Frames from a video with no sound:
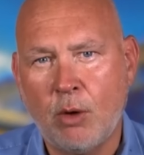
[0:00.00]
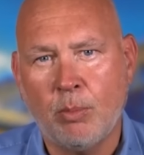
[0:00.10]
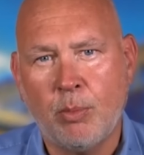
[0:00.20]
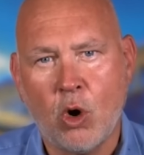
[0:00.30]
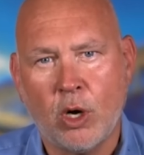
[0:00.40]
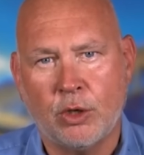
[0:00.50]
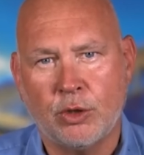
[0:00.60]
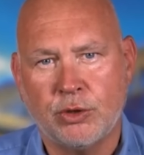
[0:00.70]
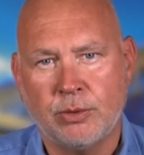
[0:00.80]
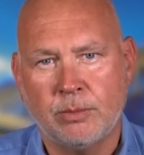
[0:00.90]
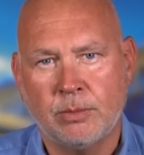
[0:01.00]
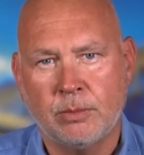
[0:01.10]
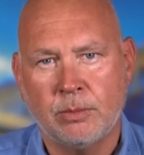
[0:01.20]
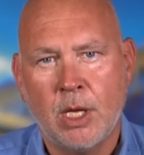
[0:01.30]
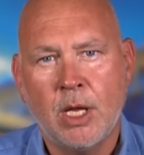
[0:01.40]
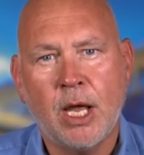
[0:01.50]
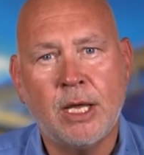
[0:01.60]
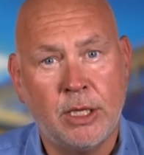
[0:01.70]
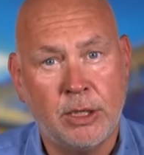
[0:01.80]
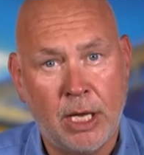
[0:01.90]
were partners
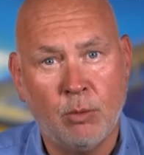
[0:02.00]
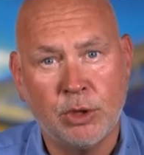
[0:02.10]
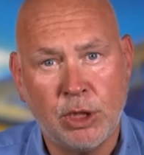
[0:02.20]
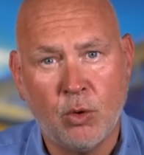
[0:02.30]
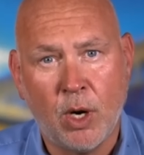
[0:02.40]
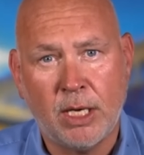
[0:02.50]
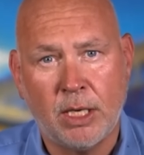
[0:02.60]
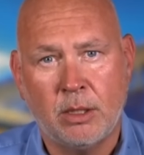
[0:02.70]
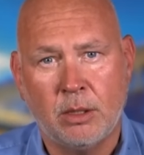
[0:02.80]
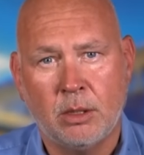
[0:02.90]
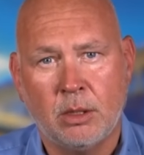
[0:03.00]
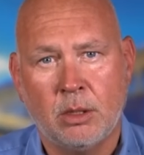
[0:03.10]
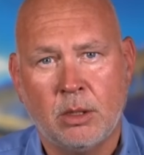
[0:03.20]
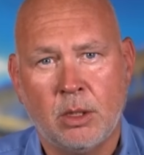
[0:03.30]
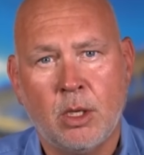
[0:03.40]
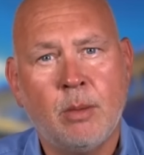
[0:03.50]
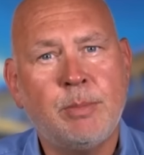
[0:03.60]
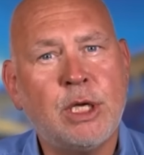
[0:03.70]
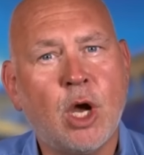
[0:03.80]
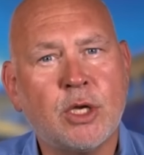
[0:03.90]
and then they were degraded
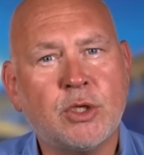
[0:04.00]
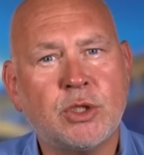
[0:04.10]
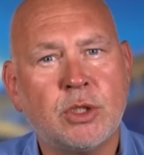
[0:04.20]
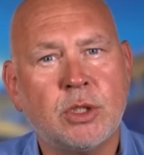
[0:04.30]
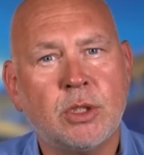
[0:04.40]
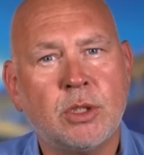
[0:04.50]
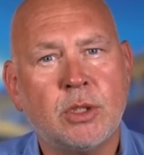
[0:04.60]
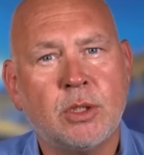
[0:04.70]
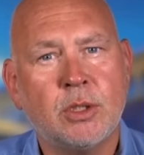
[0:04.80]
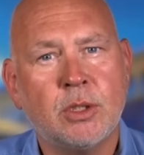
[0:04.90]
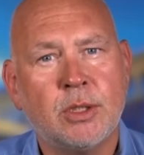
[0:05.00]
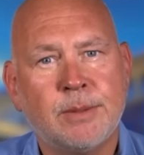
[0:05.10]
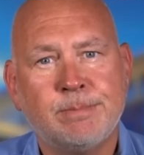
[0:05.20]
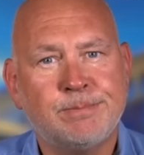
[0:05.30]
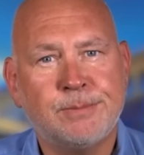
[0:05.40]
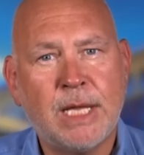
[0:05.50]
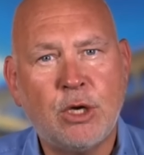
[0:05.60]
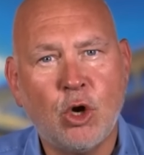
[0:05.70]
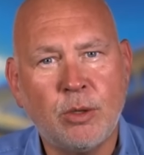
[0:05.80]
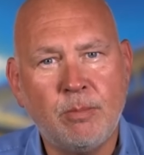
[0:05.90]
because they
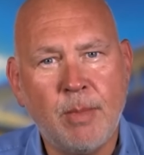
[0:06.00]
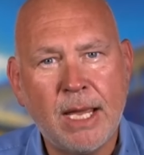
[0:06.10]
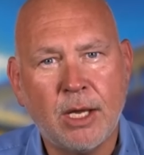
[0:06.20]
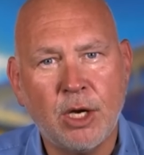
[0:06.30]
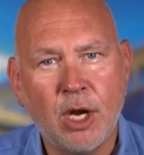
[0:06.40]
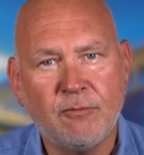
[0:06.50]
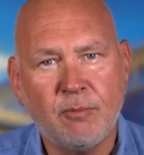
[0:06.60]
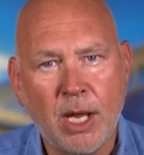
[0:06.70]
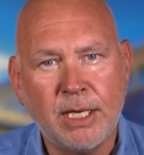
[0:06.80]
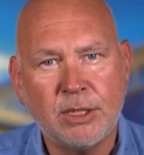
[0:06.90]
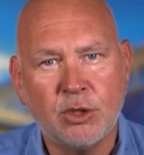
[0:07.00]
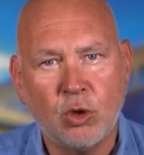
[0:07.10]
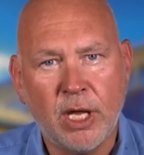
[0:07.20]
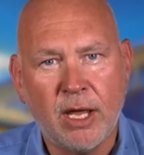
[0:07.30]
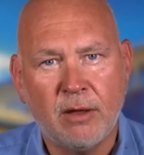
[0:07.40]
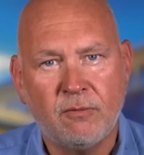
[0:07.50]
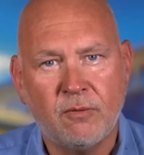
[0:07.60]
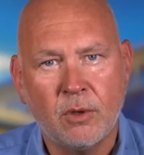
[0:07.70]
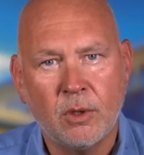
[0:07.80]
couldn't make enough money to live